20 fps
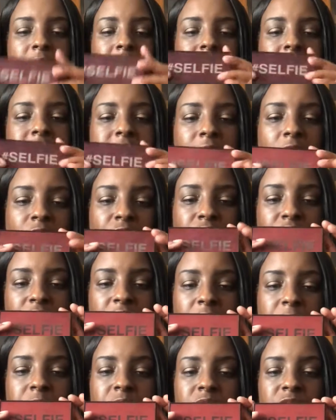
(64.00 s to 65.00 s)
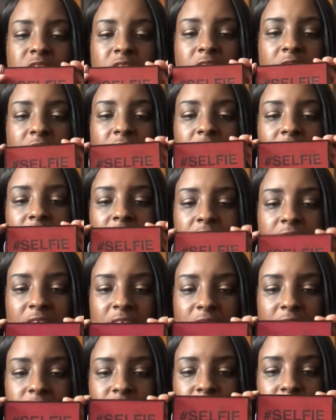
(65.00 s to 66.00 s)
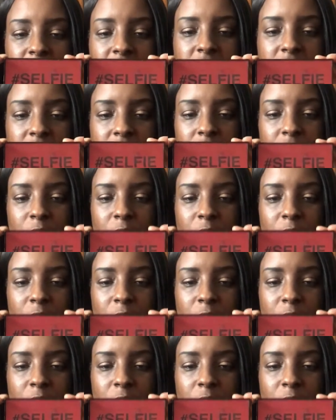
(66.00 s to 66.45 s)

my Selfie. Love this